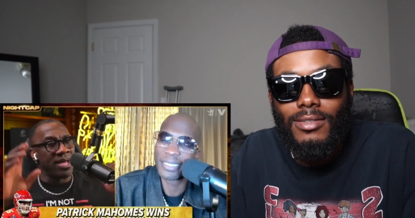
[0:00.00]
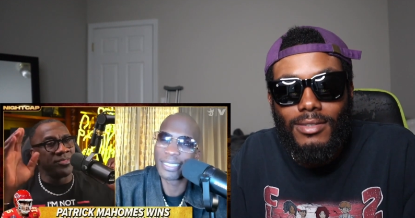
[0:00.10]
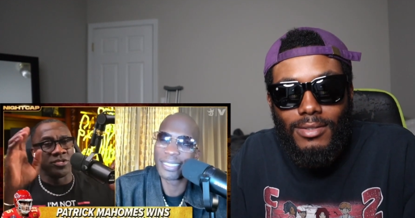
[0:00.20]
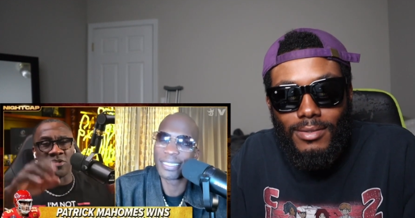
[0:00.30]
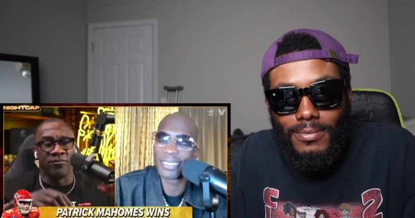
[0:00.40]
Speaker 1: There've
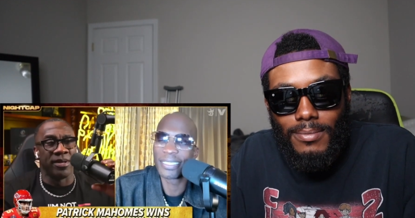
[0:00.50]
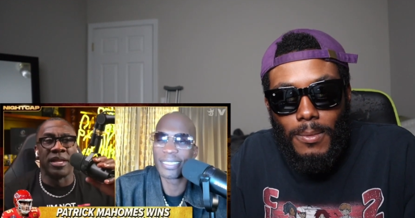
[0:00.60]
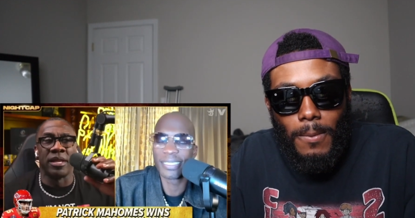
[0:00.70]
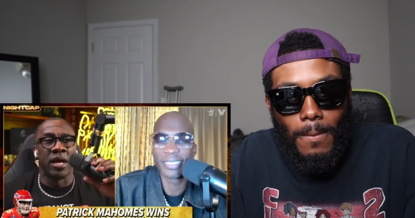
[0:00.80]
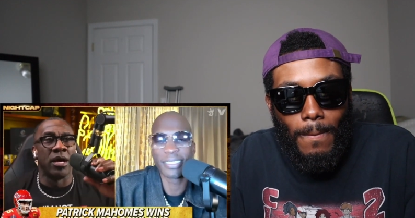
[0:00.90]
been a, a,
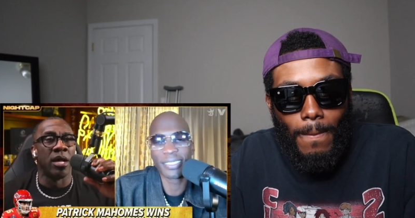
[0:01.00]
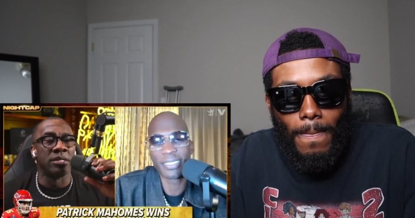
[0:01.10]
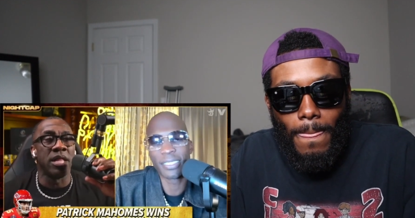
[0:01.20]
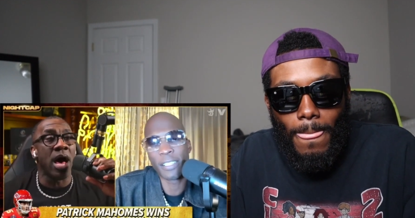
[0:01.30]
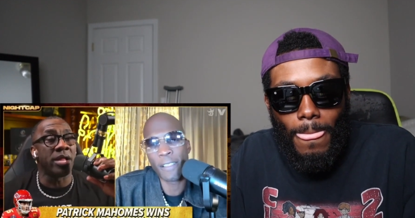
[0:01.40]
lot of
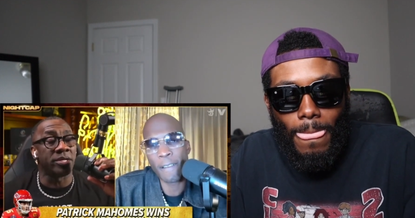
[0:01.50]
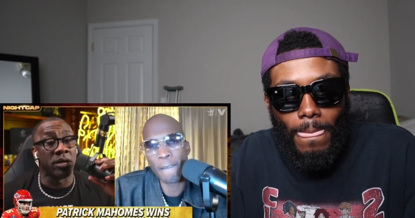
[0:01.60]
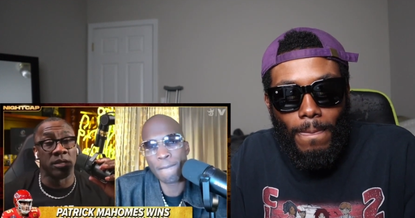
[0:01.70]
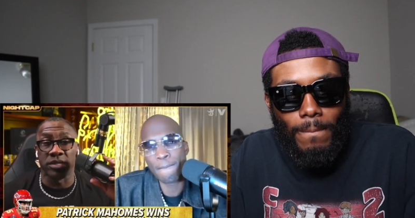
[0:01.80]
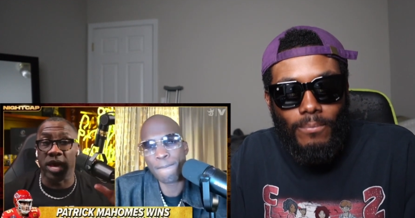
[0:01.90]
a lot of
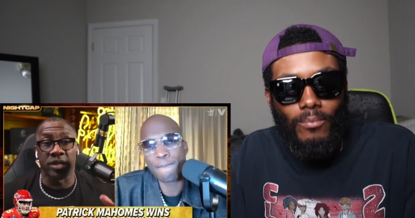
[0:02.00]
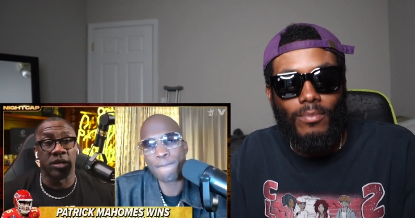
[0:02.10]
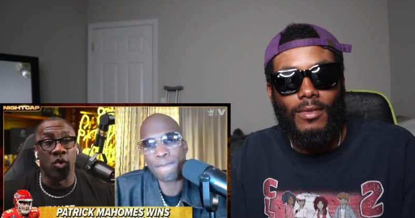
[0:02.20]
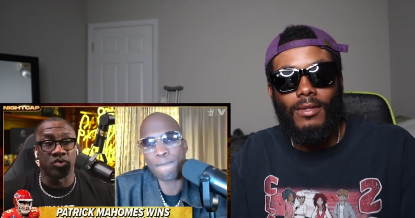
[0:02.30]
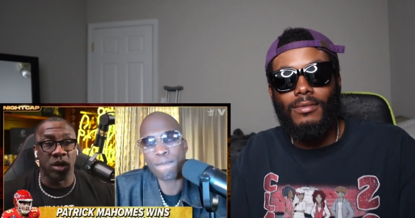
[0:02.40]
goat
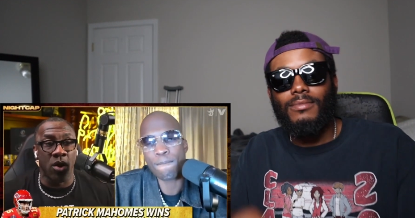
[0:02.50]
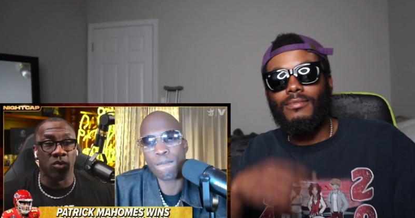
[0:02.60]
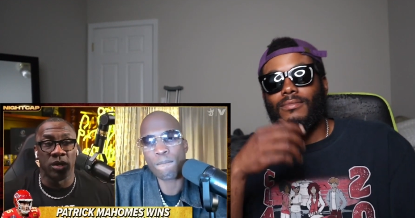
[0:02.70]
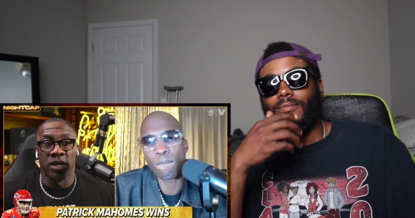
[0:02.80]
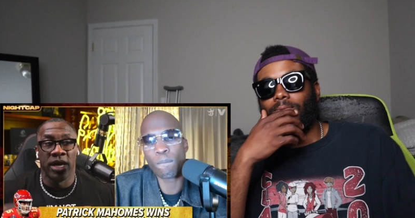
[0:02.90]
talk, mm-hmm.
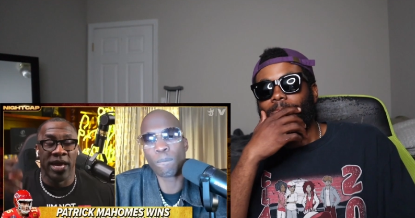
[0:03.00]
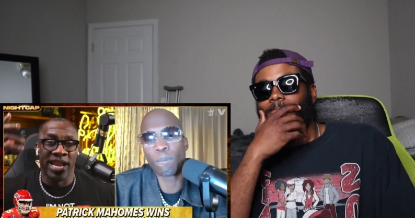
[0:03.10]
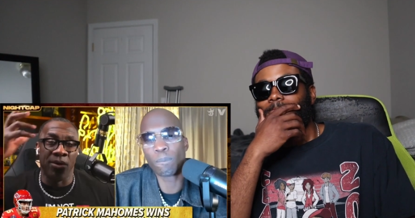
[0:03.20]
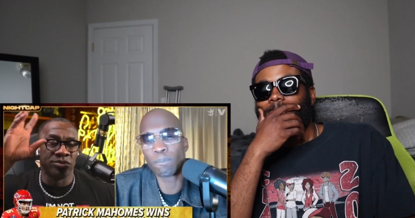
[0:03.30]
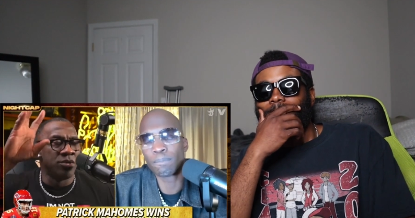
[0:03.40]
and I mm-hmm. was on
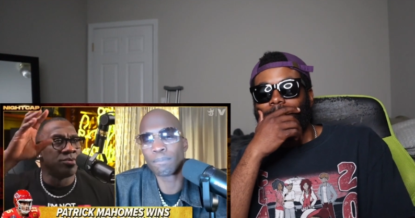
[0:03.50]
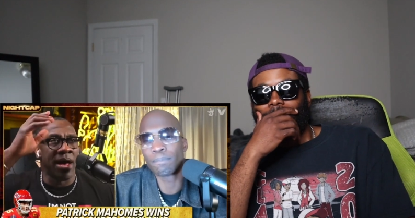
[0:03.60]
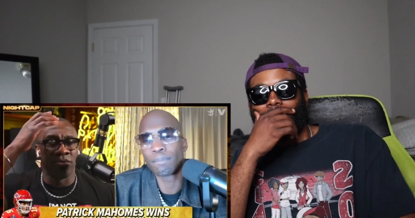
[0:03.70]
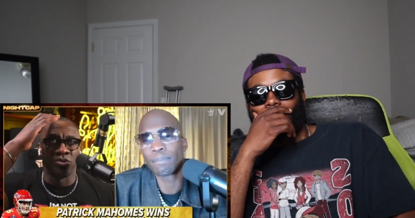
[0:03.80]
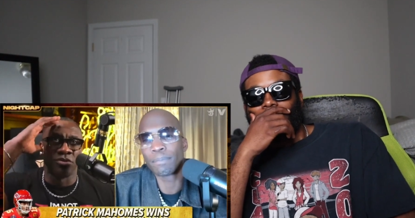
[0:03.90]
I was on
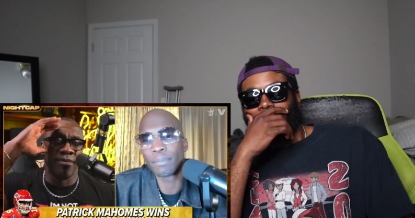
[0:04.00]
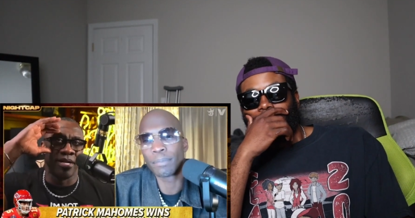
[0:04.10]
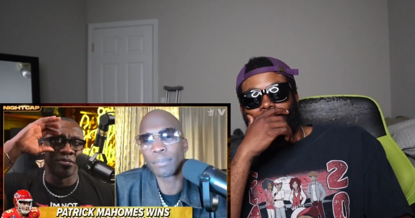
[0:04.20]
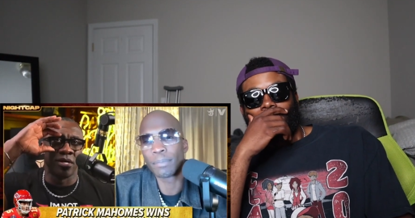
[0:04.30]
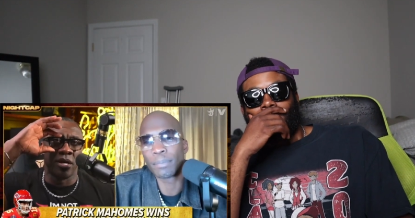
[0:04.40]
somebody's uh,
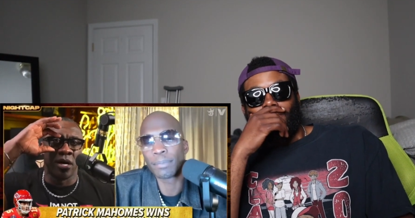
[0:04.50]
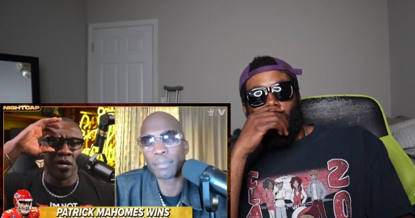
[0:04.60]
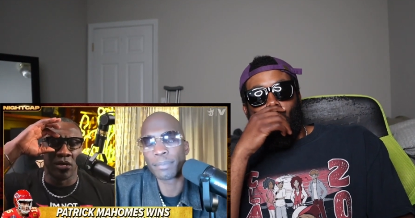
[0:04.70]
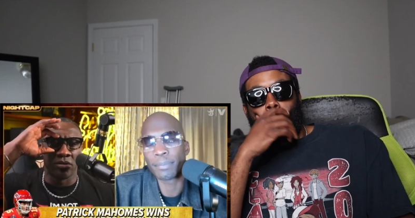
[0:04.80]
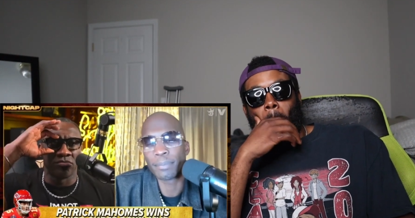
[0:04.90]
uh,
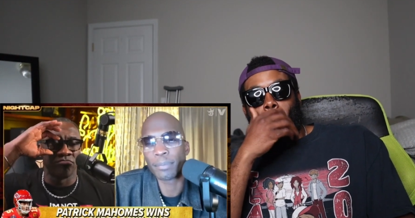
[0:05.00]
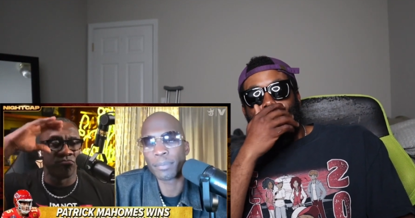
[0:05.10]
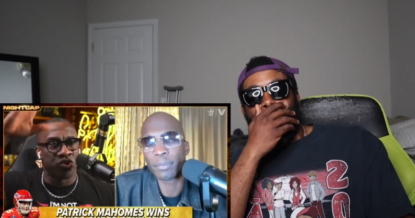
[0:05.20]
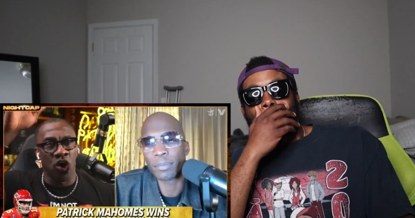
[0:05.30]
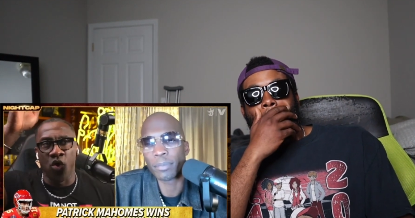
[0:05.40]
show
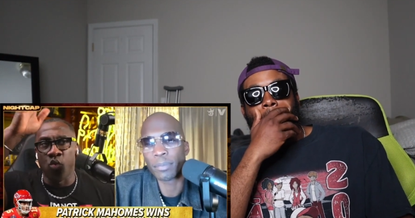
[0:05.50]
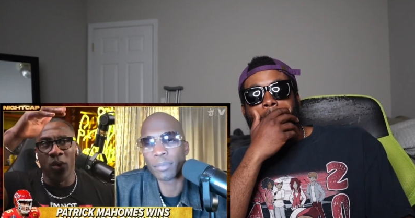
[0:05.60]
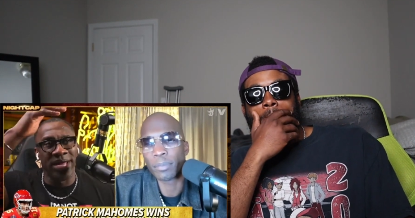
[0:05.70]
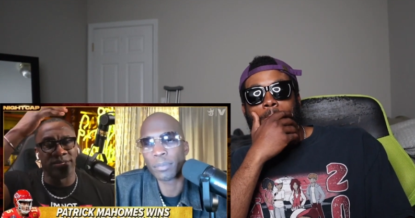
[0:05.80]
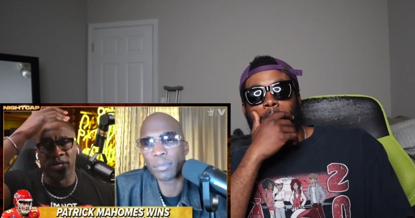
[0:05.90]
Wednesday
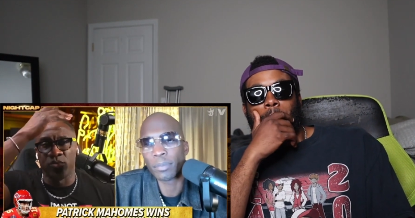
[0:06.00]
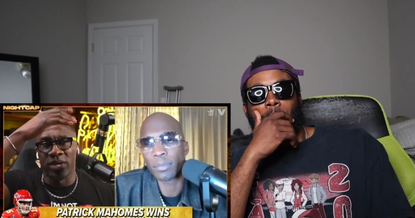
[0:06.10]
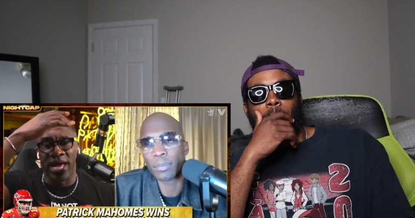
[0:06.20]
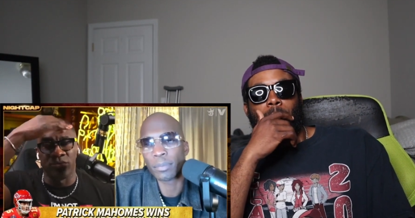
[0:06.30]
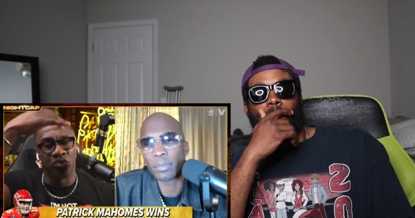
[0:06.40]
when I was
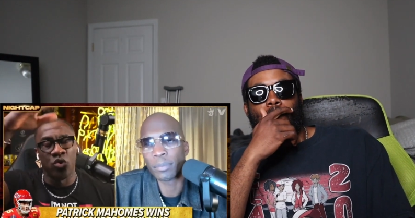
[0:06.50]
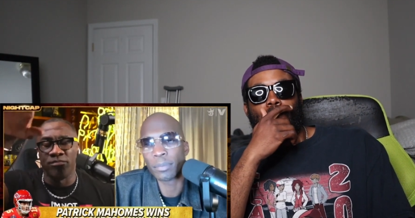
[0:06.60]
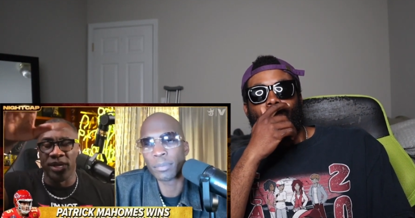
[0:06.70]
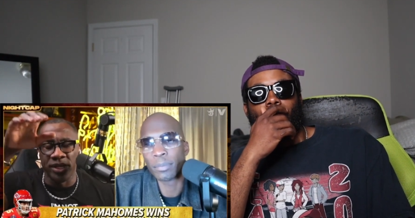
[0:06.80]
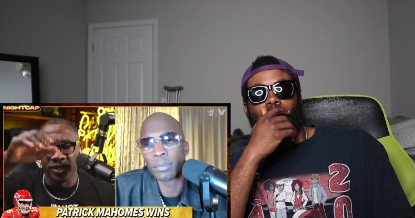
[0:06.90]
doing media day
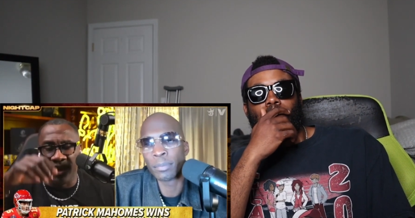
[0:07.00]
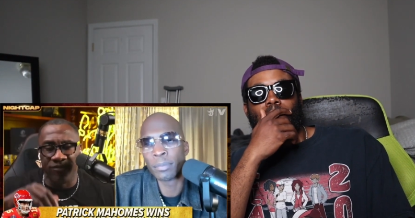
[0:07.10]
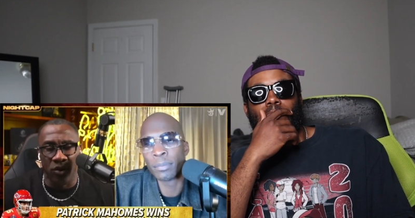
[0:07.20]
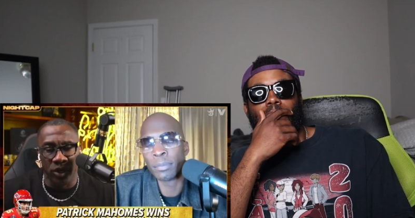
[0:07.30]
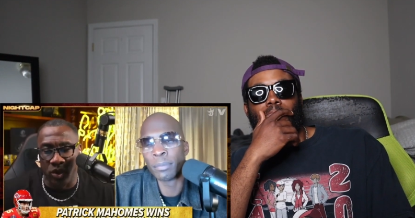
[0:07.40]
for
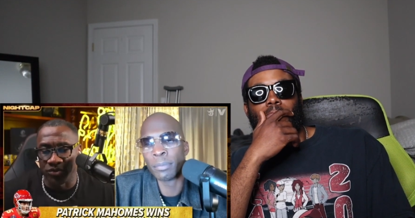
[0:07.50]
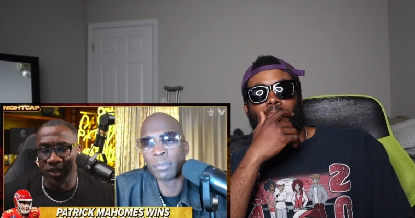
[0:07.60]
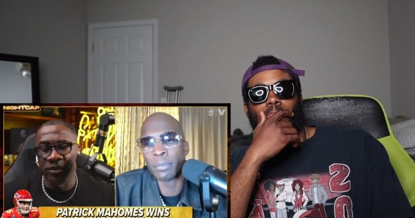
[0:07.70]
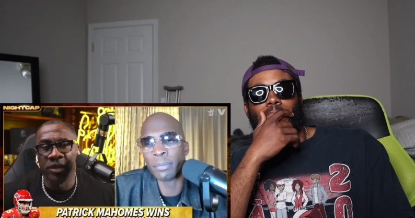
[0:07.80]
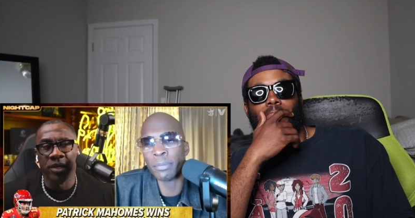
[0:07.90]
Oikos,
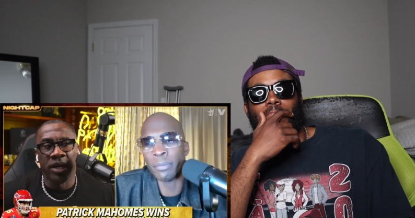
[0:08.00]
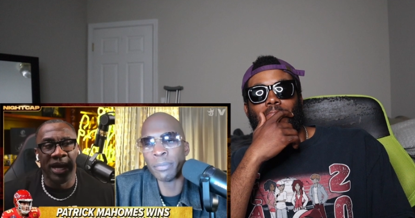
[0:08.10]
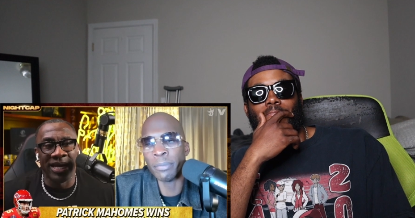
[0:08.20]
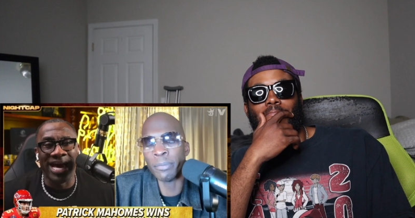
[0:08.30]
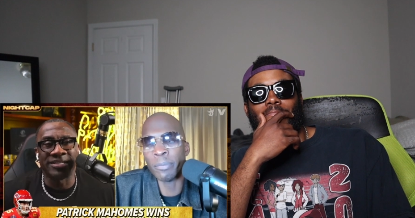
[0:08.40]
and I
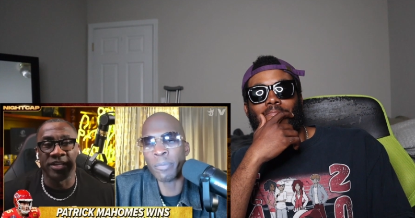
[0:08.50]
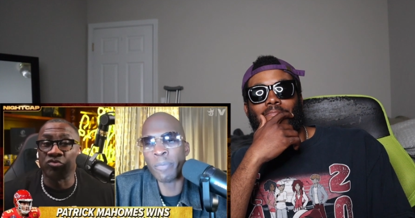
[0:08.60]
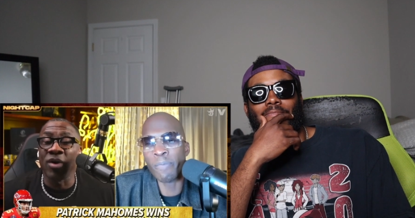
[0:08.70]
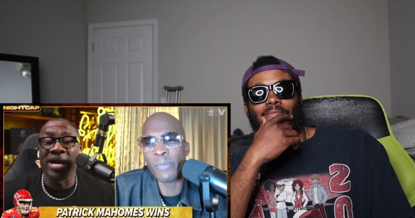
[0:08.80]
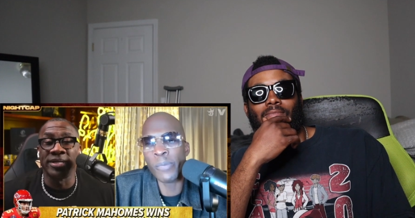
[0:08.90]
said right
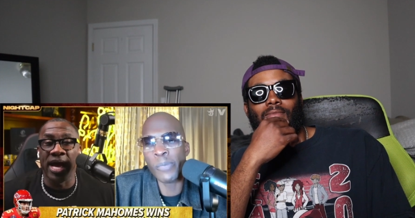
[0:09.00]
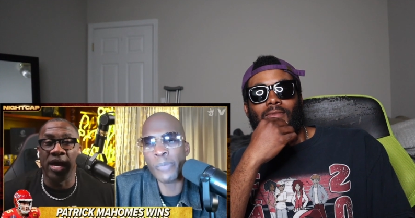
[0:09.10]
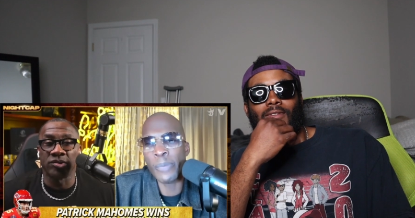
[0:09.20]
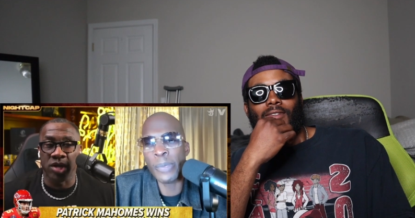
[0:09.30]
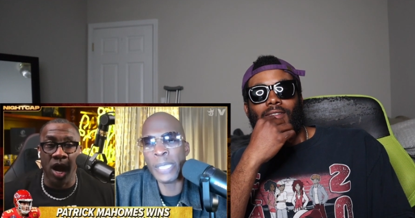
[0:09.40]
now Tom
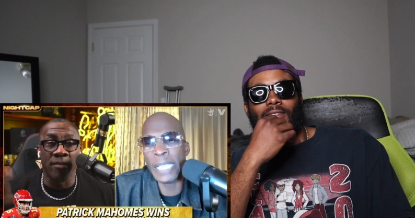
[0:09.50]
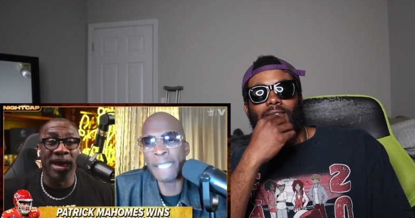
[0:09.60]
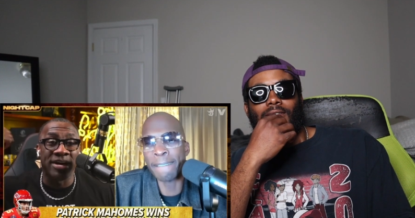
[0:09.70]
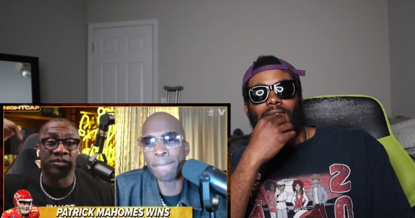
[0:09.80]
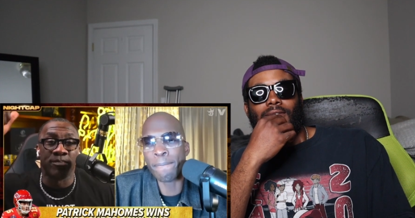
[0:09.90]
has the big
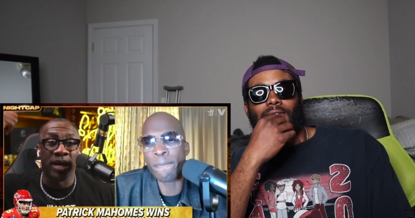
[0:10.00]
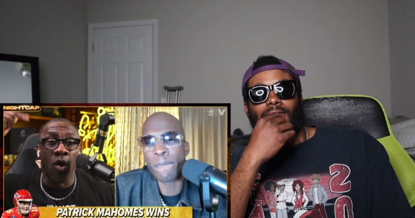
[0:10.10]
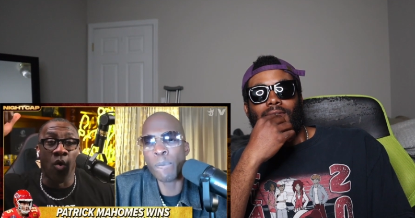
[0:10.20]
horns.